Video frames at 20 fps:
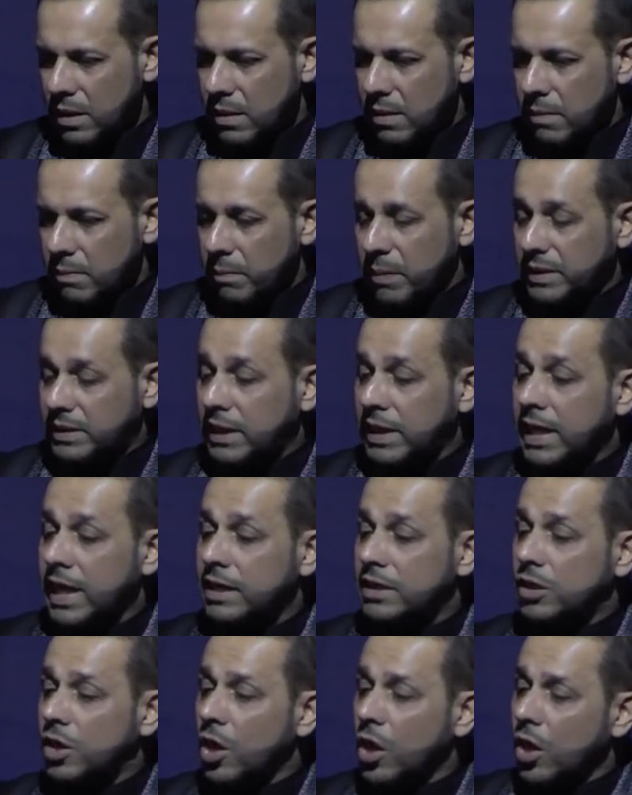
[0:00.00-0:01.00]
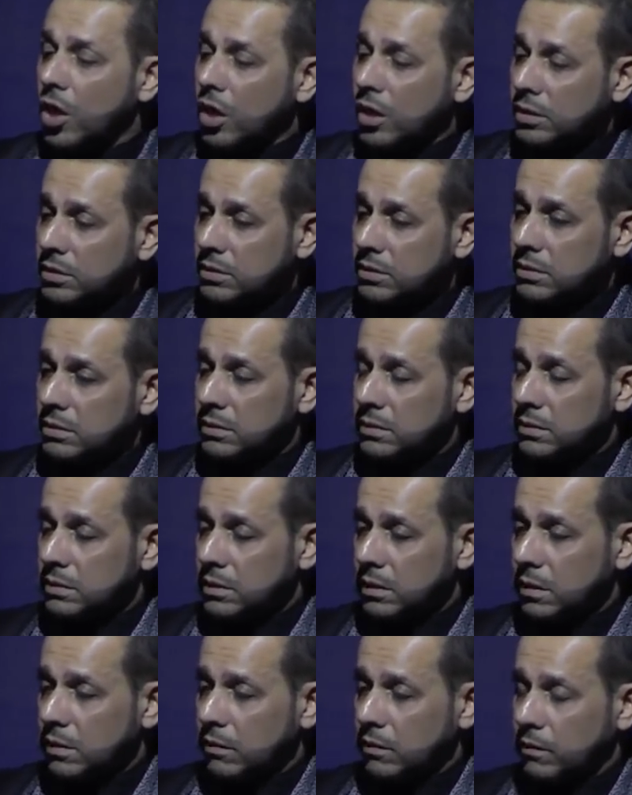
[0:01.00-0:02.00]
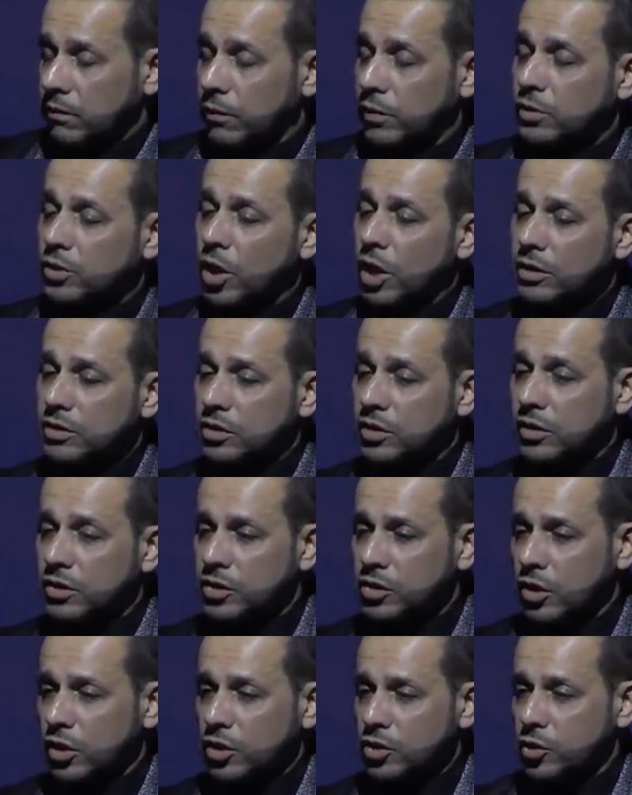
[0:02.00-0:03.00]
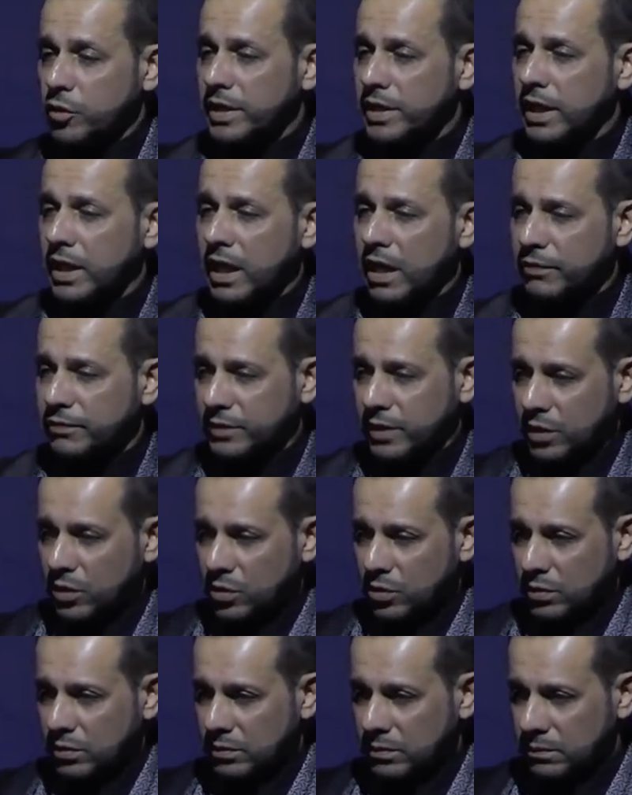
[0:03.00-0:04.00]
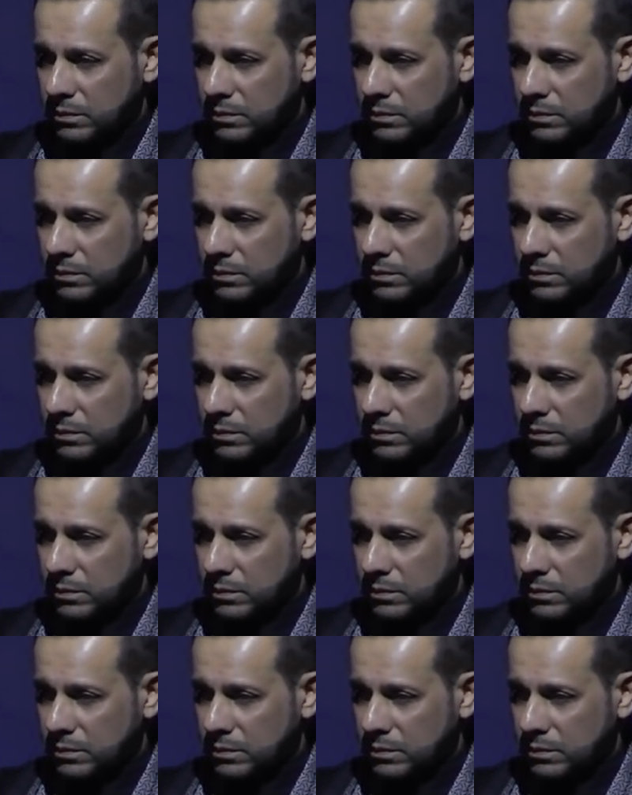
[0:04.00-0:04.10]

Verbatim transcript: But he had gone for tonsil surgery that afternoon.